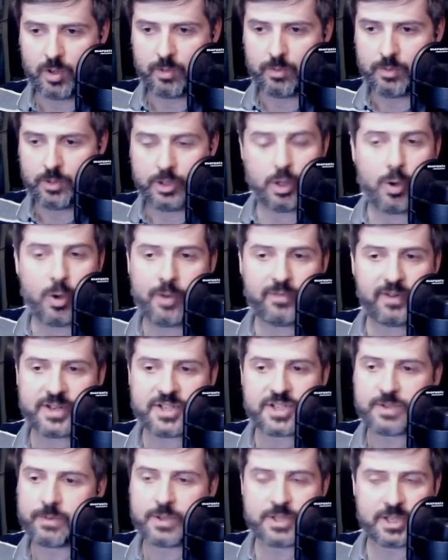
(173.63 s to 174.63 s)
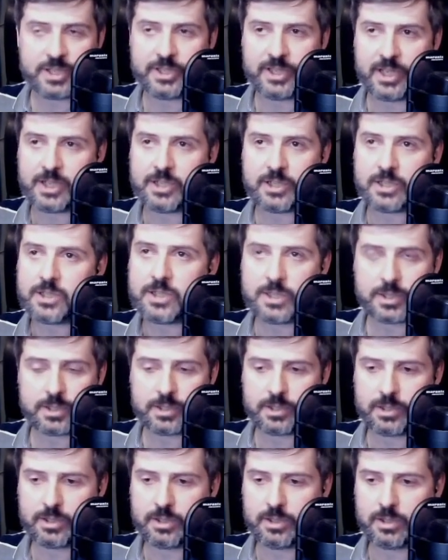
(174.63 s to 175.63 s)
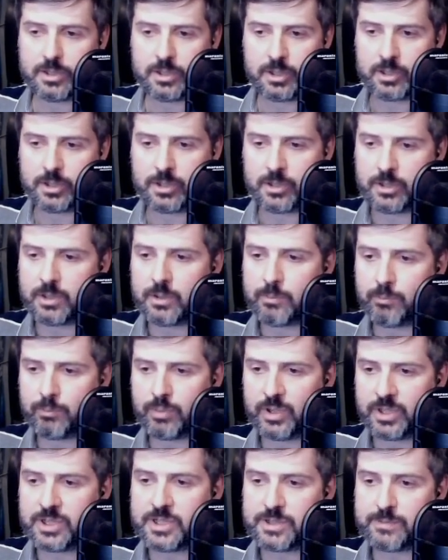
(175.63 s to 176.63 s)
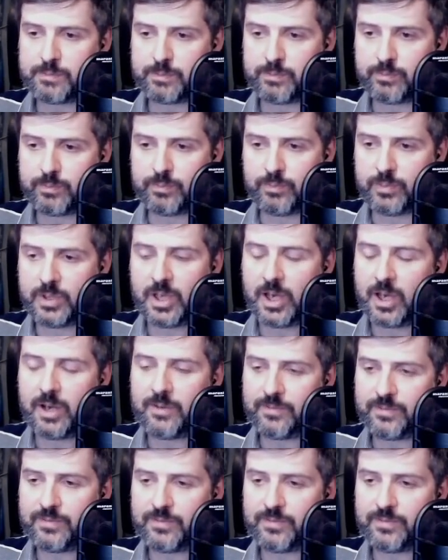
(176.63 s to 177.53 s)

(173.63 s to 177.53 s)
No offense was intended, but yeah,